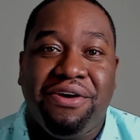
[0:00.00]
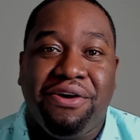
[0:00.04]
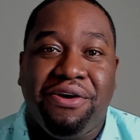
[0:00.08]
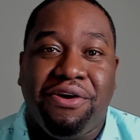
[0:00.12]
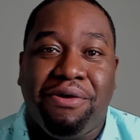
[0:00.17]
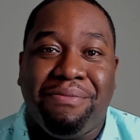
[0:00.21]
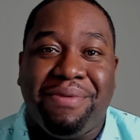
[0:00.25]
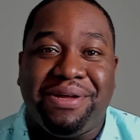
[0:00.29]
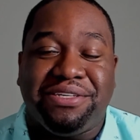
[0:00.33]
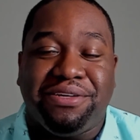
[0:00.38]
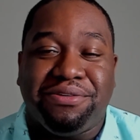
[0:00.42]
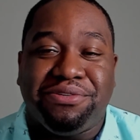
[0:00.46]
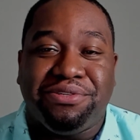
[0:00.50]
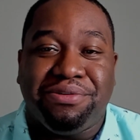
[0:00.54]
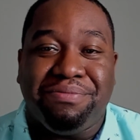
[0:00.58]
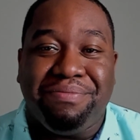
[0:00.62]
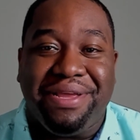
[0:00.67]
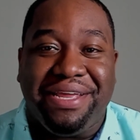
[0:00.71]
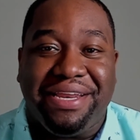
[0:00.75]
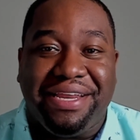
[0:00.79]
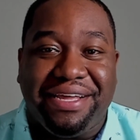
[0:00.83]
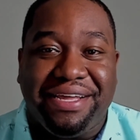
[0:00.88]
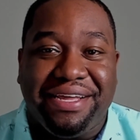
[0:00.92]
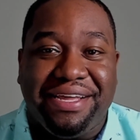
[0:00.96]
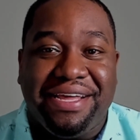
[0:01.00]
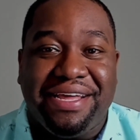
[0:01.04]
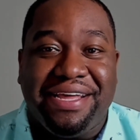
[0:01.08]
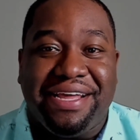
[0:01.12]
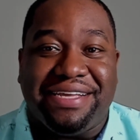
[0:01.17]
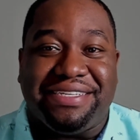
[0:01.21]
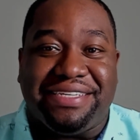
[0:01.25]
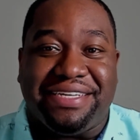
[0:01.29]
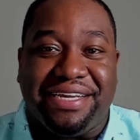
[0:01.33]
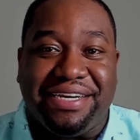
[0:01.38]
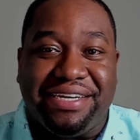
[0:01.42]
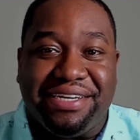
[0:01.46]
on my social media,
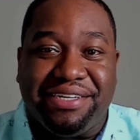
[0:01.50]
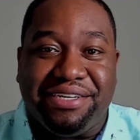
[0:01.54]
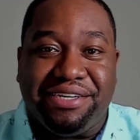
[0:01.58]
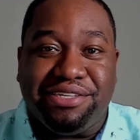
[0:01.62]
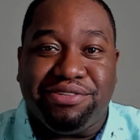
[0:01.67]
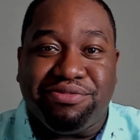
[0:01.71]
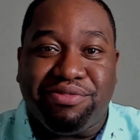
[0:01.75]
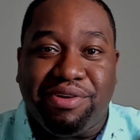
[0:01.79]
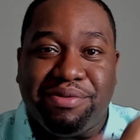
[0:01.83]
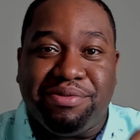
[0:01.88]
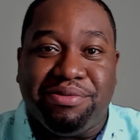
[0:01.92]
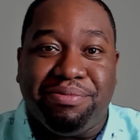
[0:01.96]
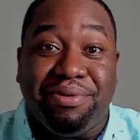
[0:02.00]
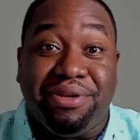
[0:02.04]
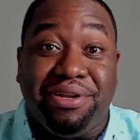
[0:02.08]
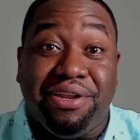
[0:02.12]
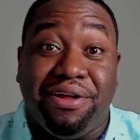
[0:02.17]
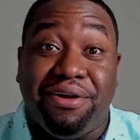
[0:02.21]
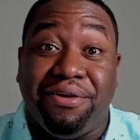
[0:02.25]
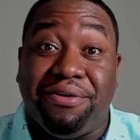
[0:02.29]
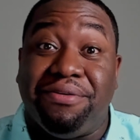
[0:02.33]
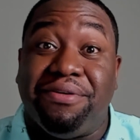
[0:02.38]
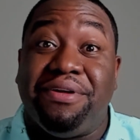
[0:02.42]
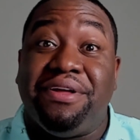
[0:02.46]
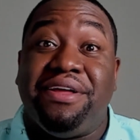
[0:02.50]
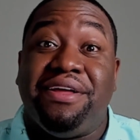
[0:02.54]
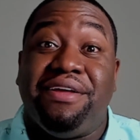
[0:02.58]
it's in the description below.